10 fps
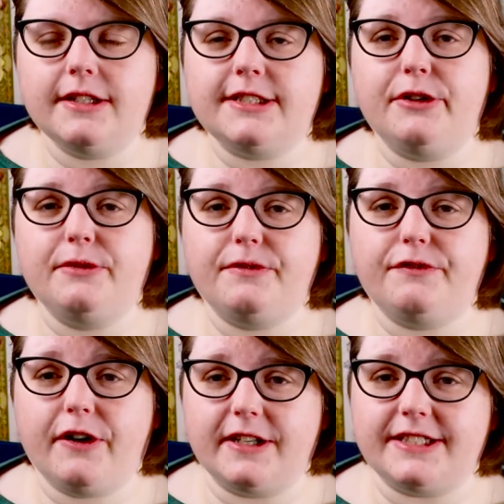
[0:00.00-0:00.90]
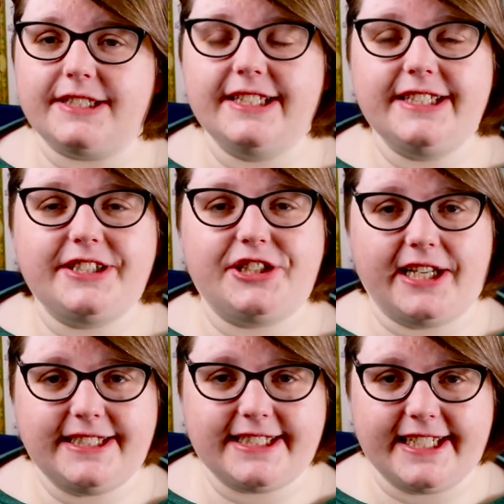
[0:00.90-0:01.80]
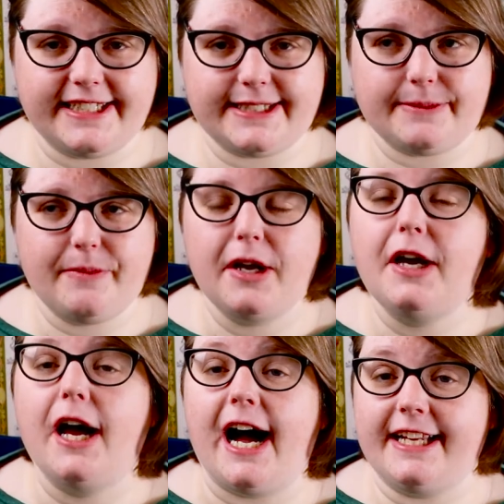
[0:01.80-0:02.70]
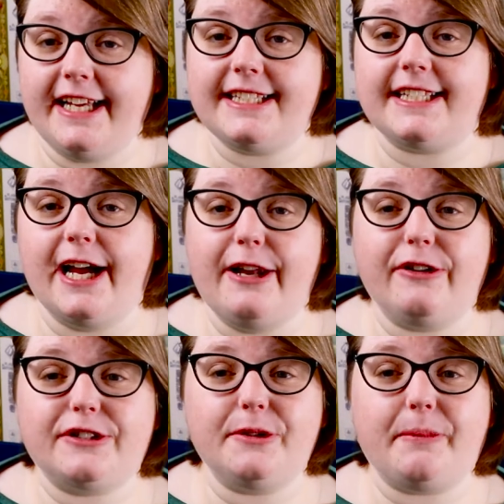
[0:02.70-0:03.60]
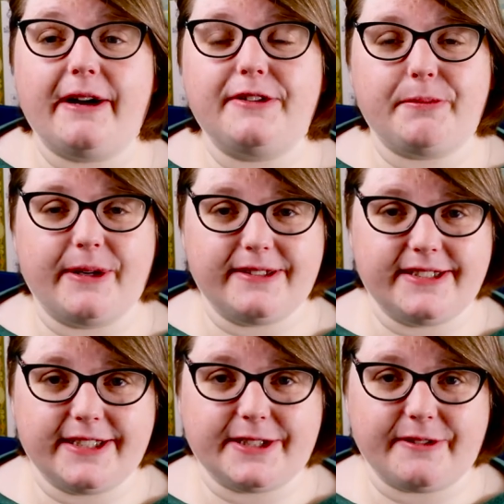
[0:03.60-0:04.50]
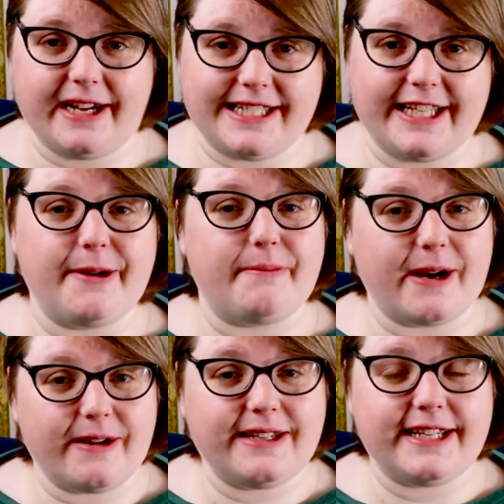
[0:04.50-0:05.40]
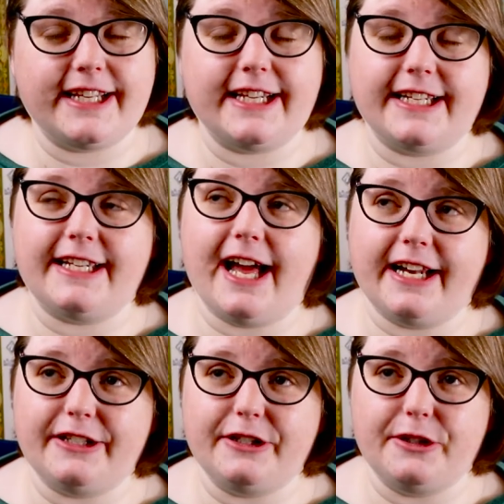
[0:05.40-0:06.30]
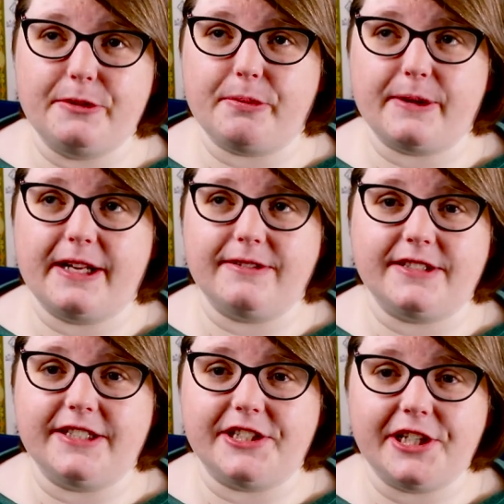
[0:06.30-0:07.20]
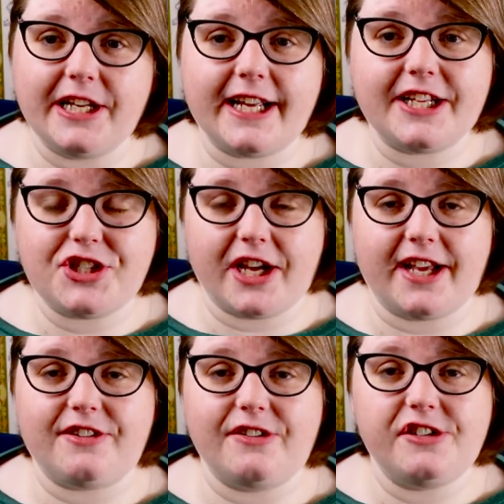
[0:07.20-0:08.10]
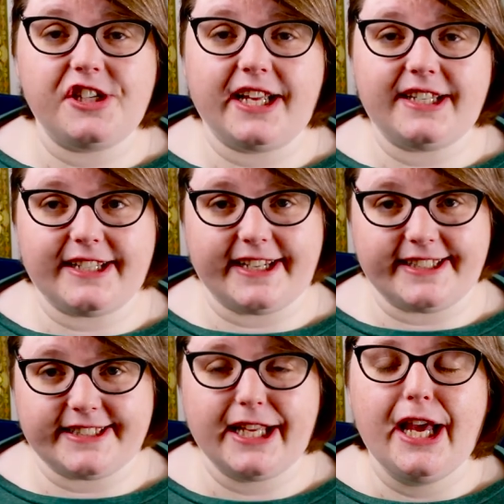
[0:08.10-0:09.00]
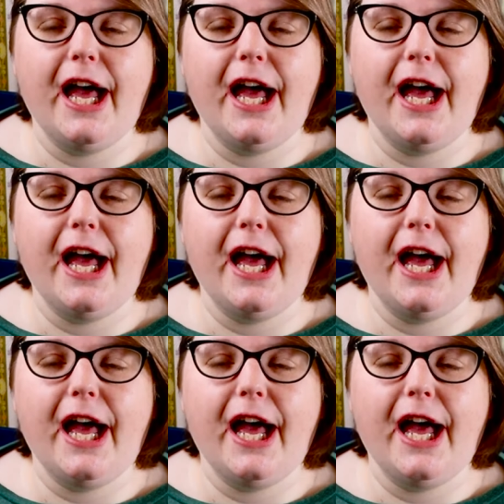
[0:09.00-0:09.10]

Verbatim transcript: So first is Gentes. And yes, I looked up how to pronounce this correctly. Apparently in Latin you pronounce the G like a J, so gentes.